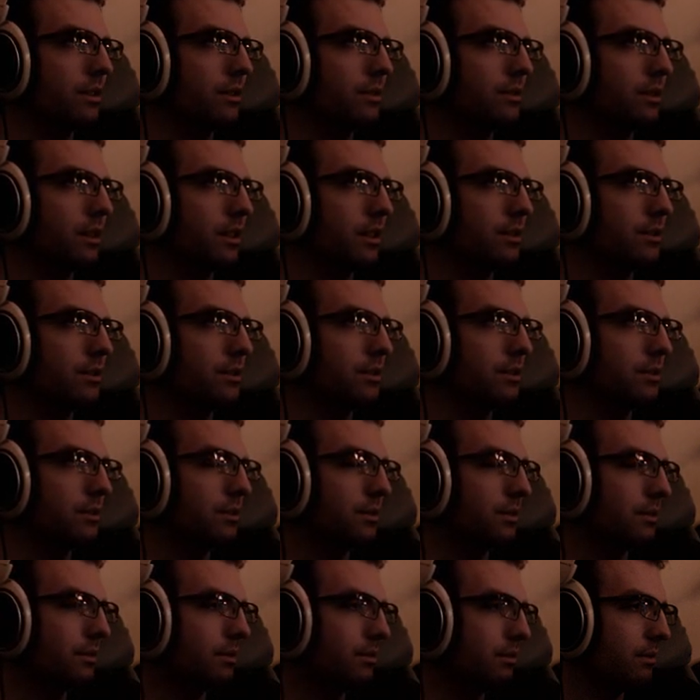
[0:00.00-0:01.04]

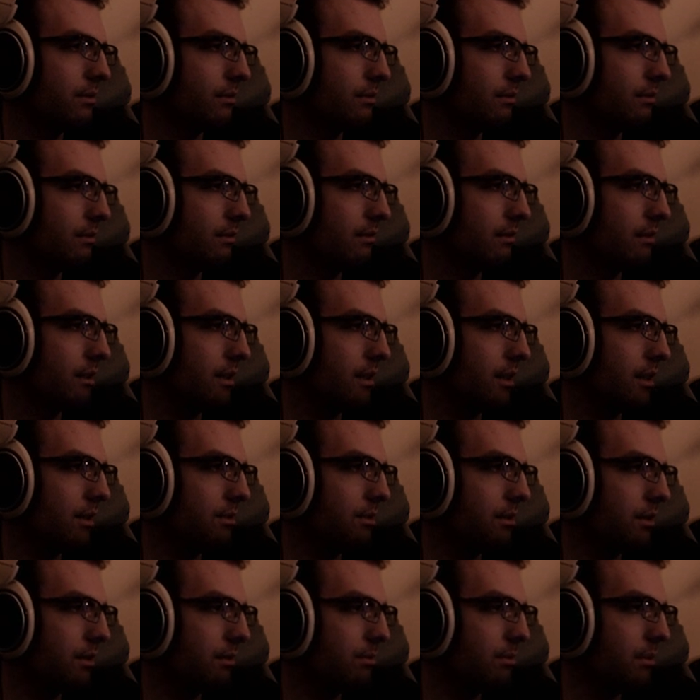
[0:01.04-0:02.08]
strangers and not
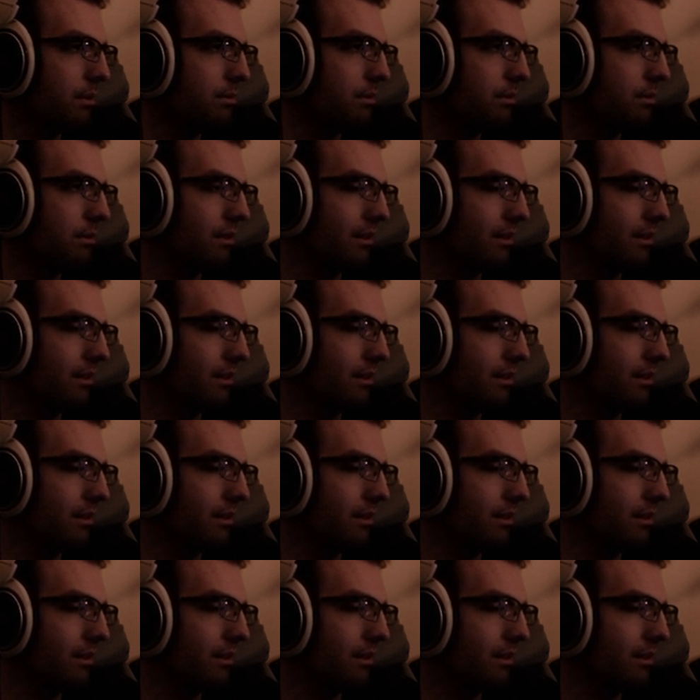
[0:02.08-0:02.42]
trust people.